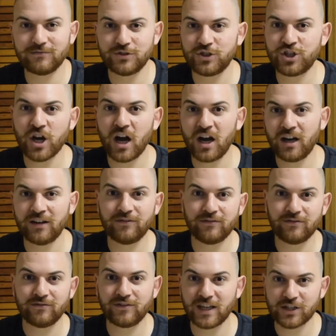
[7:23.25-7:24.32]

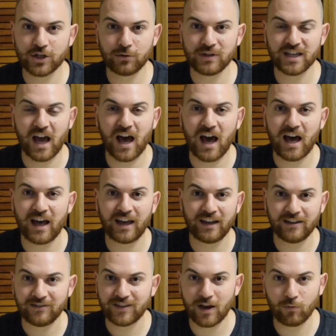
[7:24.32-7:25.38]
John, that's always
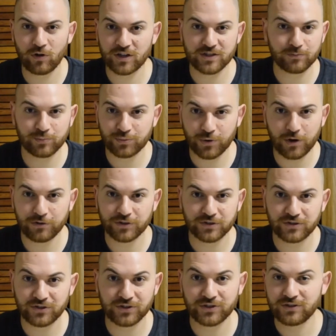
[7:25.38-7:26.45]
high, that works in
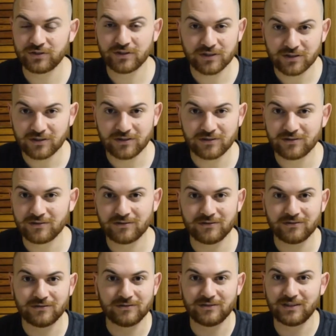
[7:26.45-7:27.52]
produce,
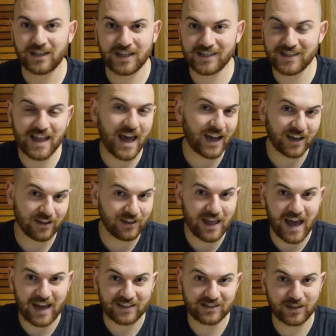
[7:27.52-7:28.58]
is not going to
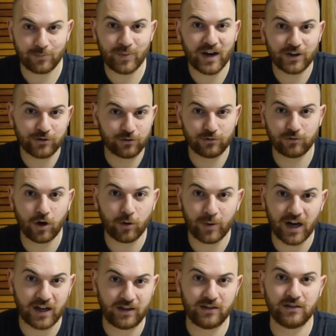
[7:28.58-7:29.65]
last compared to a
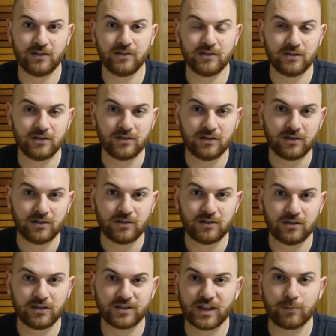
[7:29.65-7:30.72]
robot.
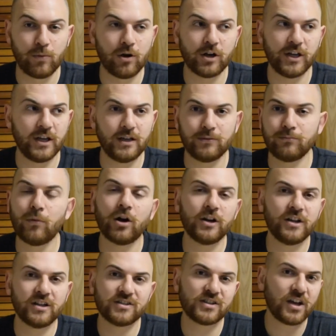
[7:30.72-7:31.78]
Because, like, Marty
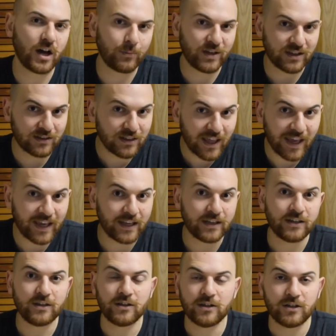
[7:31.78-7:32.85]
doesn't come in late,
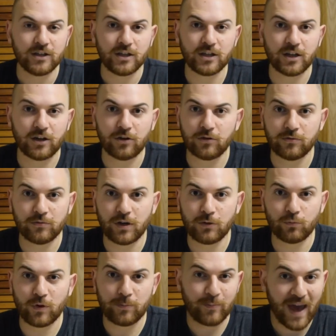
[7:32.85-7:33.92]

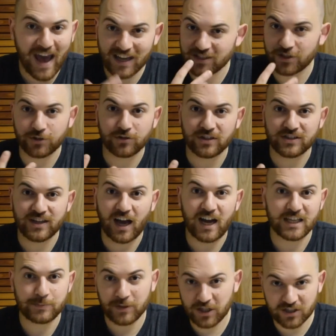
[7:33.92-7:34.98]
with bags under his
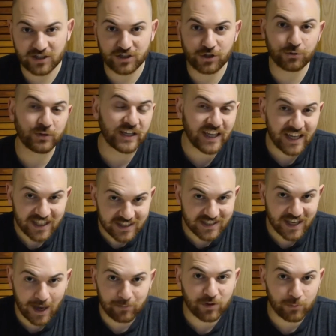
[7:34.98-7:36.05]
eyes because his 3 kids
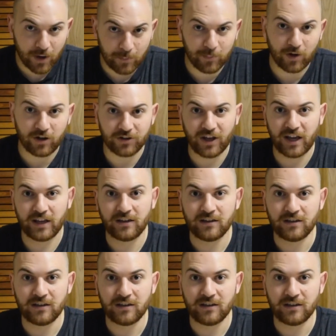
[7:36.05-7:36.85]
kept him up all night.